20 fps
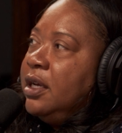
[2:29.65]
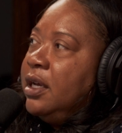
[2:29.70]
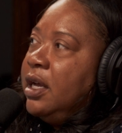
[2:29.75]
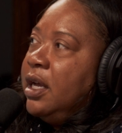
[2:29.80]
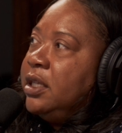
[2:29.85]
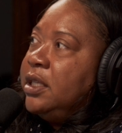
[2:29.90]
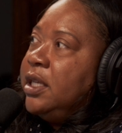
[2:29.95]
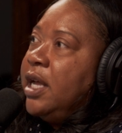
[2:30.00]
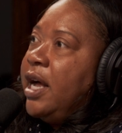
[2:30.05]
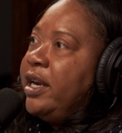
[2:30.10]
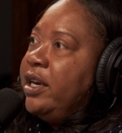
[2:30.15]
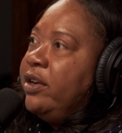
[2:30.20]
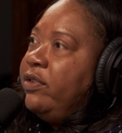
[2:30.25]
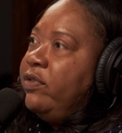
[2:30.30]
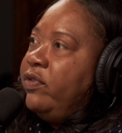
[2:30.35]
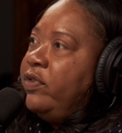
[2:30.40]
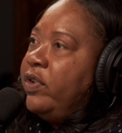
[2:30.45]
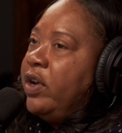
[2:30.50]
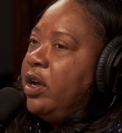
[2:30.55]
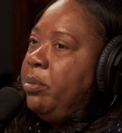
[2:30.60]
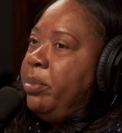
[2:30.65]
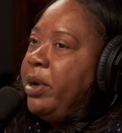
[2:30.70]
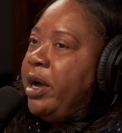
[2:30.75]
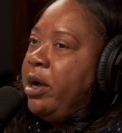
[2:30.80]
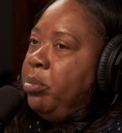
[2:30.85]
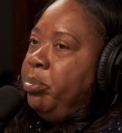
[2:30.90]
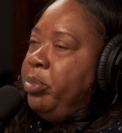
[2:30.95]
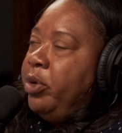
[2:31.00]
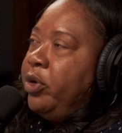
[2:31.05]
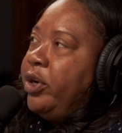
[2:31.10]
a lot of
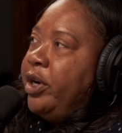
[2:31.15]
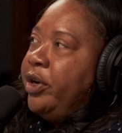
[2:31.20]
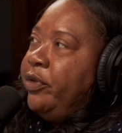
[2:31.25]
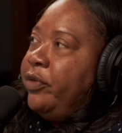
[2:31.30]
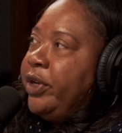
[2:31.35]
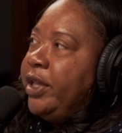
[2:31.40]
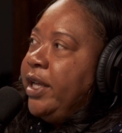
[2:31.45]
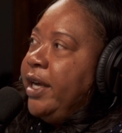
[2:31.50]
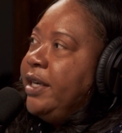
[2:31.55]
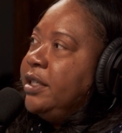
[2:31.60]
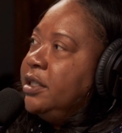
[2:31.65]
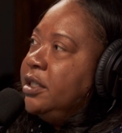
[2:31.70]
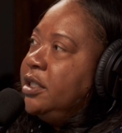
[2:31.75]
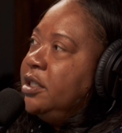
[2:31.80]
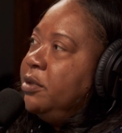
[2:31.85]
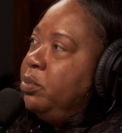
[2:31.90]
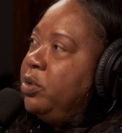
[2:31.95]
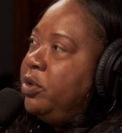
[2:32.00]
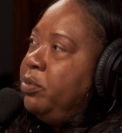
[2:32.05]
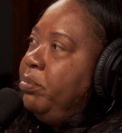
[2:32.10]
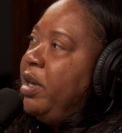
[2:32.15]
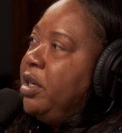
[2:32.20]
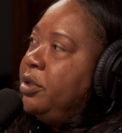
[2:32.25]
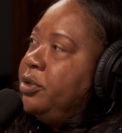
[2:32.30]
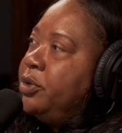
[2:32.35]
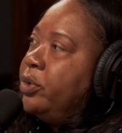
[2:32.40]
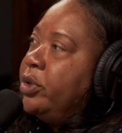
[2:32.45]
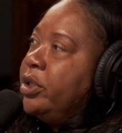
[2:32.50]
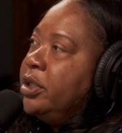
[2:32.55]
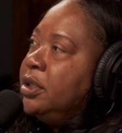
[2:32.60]
about building relationship with
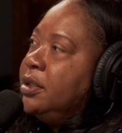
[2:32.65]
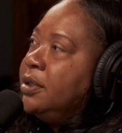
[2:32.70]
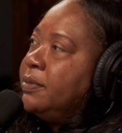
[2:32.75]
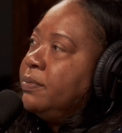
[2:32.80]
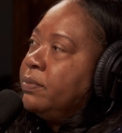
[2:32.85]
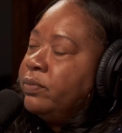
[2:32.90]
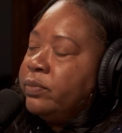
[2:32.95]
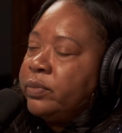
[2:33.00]
mentors.